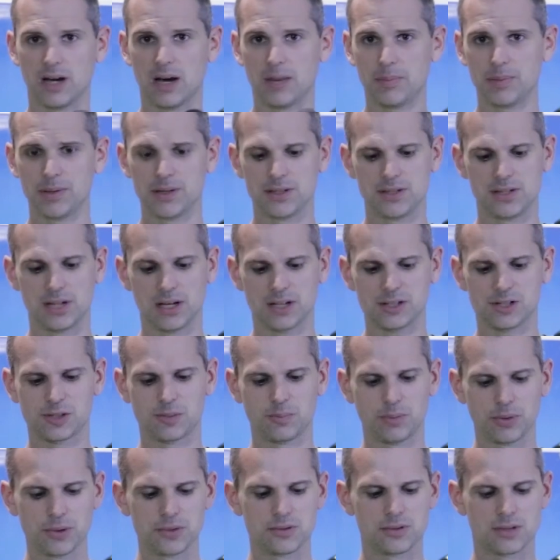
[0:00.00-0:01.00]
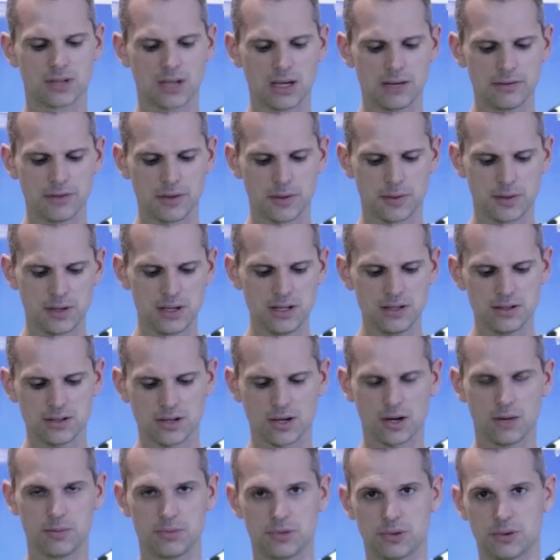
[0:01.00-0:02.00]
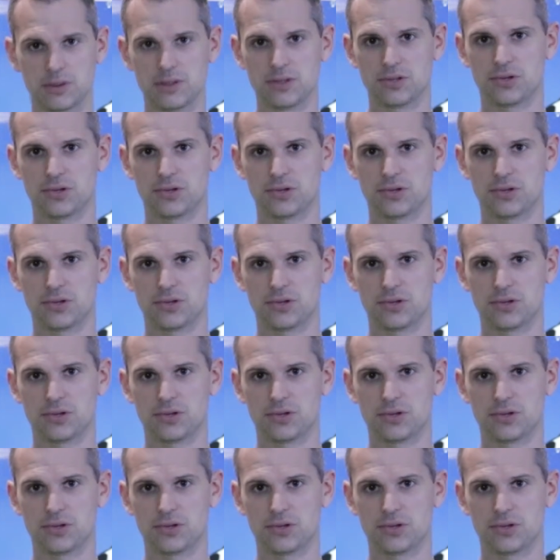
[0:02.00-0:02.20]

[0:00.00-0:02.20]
upper dust boot cover thing to go between